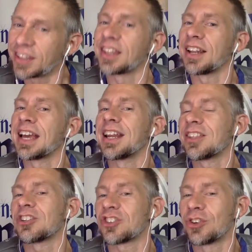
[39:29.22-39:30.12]
lady
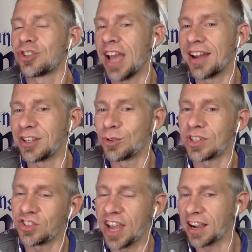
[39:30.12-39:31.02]
that showed you how to
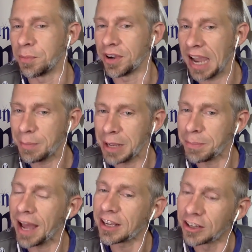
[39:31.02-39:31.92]
use a checkbook. I
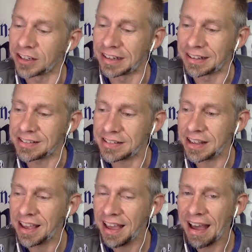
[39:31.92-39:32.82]
mean, my
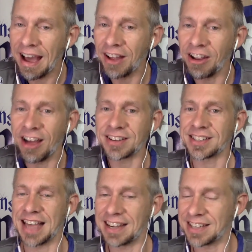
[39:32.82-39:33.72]
goodness, how long
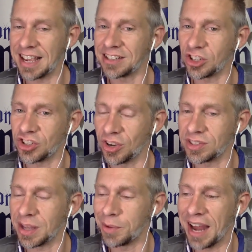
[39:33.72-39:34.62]
does that take to show
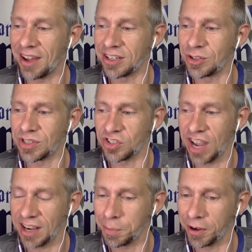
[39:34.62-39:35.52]
someone how to use a
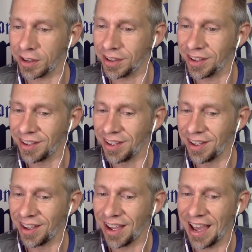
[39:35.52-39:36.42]
checkbook?
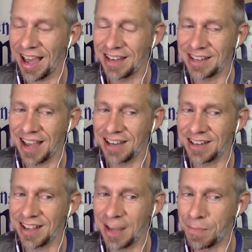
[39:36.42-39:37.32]
And
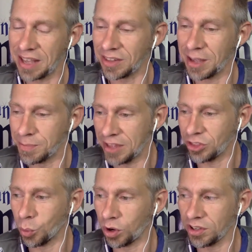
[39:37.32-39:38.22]
yet it
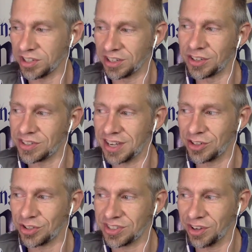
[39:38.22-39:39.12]
meant the world to you. You
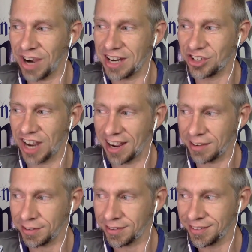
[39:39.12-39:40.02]
said you still write a check.
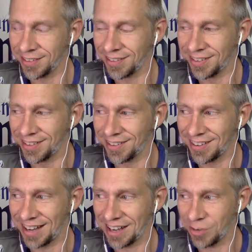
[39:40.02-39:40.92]

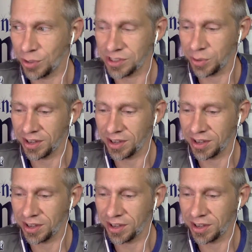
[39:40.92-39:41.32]
Like every once in a while.